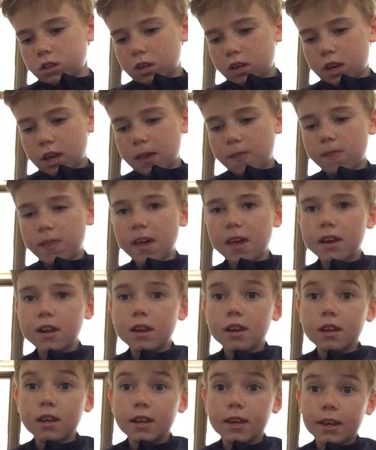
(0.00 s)
And then
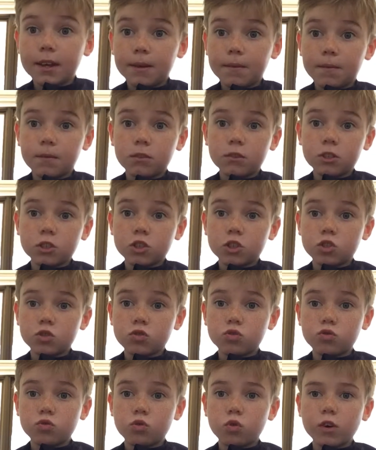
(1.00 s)
it
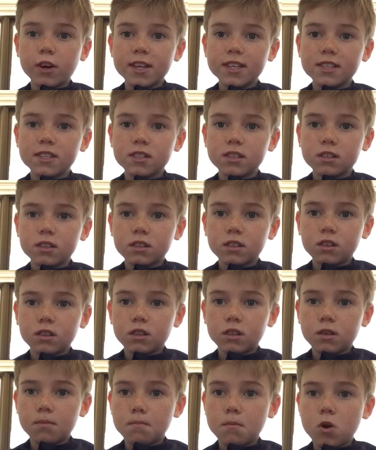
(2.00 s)
destroys
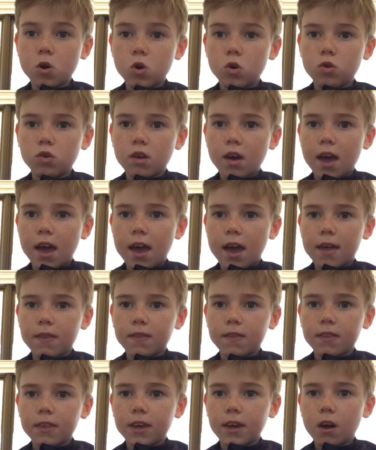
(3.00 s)
the moon
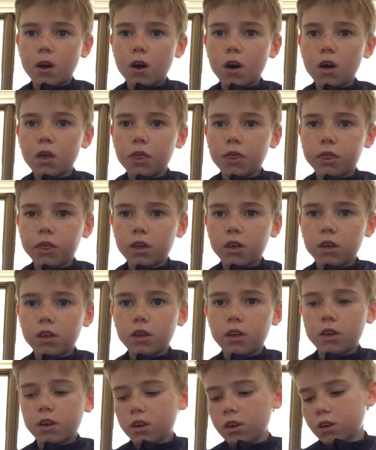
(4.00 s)
and the Earth,
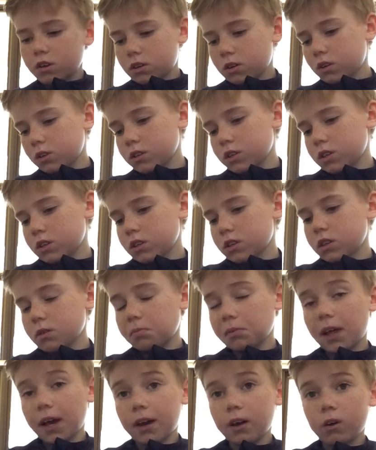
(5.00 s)
because the
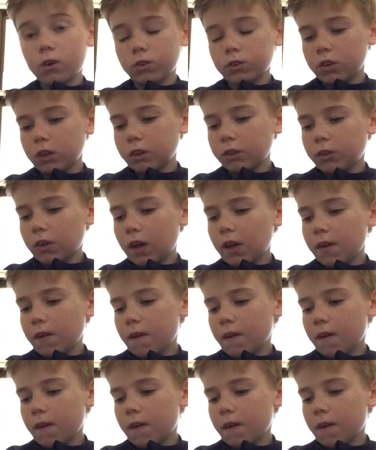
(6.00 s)
black hole does that.